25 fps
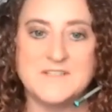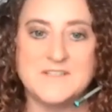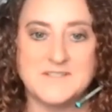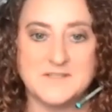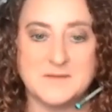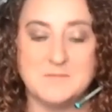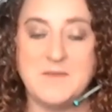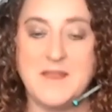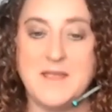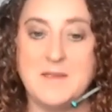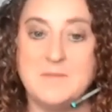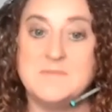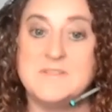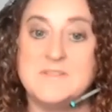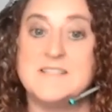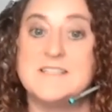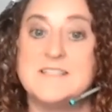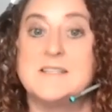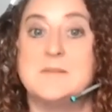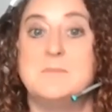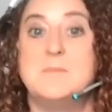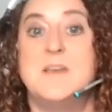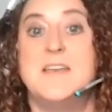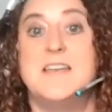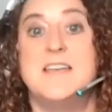And sometimes
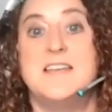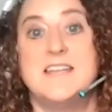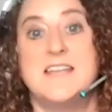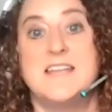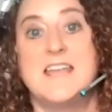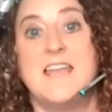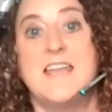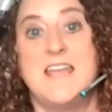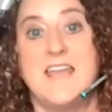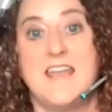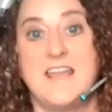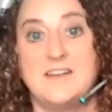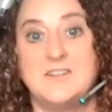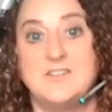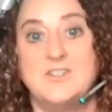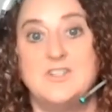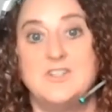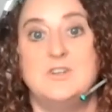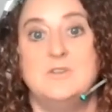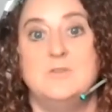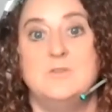it's somebody to connect